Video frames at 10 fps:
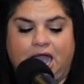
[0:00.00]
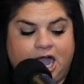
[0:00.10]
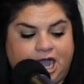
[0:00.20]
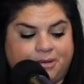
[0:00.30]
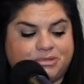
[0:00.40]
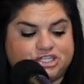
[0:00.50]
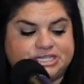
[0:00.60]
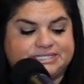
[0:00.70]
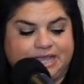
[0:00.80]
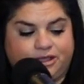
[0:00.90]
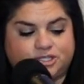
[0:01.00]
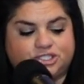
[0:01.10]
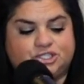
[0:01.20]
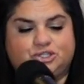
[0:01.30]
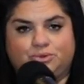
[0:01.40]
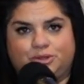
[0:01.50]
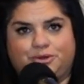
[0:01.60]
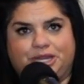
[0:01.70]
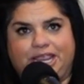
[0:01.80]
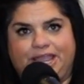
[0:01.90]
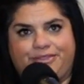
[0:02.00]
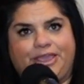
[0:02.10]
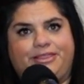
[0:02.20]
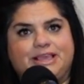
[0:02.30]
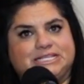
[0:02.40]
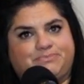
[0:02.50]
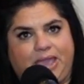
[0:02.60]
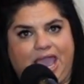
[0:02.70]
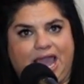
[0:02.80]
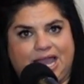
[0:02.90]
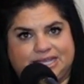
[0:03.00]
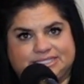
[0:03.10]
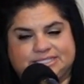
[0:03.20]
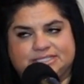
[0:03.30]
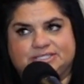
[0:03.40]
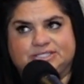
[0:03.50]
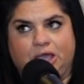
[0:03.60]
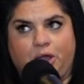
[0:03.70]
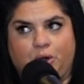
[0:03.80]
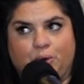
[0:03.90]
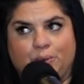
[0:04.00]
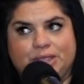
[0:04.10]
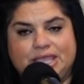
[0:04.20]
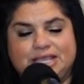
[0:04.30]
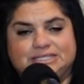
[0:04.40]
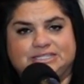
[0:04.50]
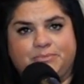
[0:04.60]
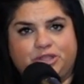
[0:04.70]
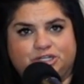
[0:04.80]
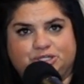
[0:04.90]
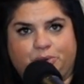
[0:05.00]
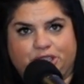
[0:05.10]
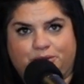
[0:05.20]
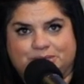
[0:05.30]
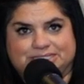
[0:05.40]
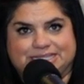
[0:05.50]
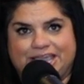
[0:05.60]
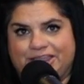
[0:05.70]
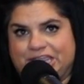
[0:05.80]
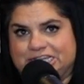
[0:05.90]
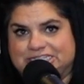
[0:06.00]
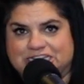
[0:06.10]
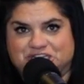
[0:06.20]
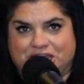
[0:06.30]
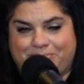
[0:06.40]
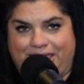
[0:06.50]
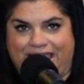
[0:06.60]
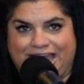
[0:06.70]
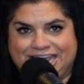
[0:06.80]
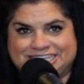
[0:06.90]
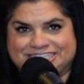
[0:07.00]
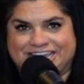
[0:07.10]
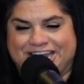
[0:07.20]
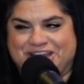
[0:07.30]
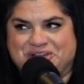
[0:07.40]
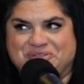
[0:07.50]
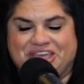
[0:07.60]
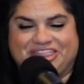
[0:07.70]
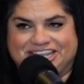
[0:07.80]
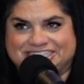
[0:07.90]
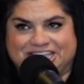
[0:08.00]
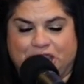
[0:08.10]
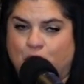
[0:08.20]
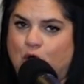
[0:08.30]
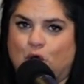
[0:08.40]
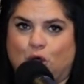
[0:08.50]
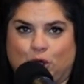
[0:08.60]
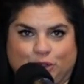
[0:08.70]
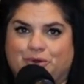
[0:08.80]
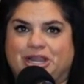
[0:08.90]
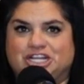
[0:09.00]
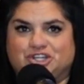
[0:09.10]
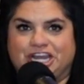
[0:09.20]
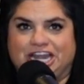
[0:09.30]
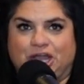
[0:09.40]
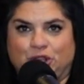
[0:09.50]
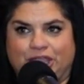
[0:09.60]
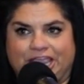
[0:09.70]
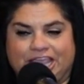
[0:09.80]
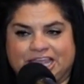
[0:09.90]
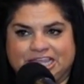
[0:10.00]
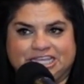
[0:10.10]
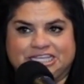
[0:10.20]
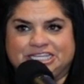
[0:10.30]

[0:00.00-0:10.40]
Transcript: But she sells jewelry in like these packs. So similar to what you would see at like TJ Maxx. And I know that that's like all the rage right now. Like,